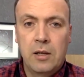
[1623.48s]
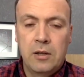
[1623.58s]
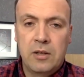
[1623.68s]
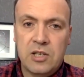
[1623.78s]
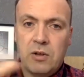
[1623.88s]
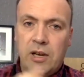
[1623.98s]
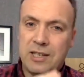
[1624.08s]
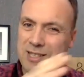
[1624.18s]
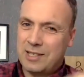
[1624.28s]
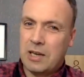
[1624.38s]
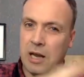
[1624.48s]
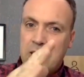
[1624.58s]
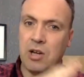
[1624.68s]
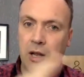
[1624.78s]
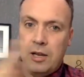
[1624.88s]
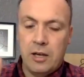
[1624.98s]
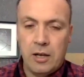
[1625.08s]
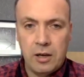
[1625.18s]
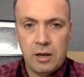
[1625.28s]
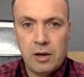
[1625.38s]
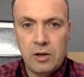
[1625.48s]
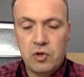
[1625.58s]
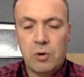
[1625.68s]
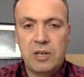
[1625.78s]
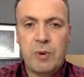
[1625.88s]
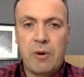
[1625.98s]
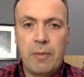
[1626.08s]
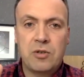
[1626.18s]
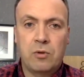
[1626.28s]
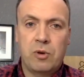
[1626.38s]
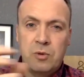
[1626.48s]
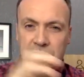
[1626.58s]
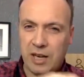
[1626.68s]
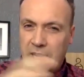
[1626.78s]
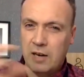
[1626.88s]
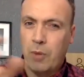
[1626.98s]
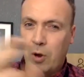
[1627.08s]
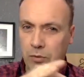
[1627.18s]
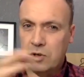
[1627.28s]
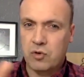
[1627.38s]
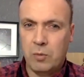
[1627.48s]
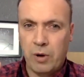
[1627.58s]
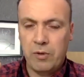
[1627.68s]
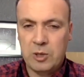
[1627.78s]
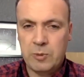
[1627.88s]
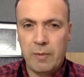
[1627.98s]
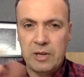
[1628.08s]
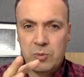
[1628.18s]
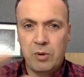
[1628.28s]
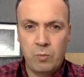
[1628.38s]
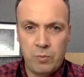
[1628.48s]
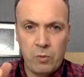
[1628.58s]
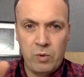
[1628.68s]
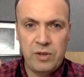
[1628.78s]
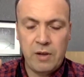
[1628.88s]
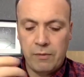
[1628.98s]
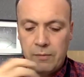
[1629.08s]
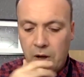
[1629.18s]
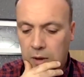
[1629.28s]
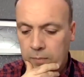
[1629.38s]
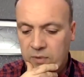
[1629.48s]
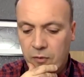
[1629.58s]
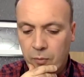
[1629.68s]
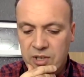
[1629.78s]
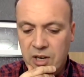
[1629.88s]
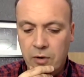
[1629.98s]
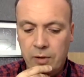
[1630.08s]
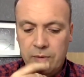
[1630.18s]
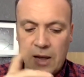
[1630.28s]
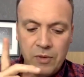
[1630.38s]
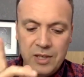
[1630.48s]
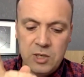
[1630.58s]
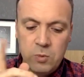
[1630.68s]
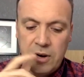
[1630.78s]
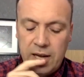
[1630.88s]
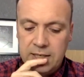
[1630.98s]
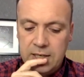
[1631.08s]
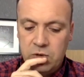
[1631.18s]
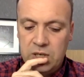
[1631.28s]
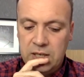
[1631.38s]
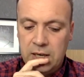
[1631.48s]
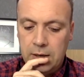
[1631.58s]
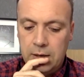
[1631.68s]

There's not entirely a control and experimental group because they're kind of both controlled, both experimental, but with different material. Now, this is where it gets interesting.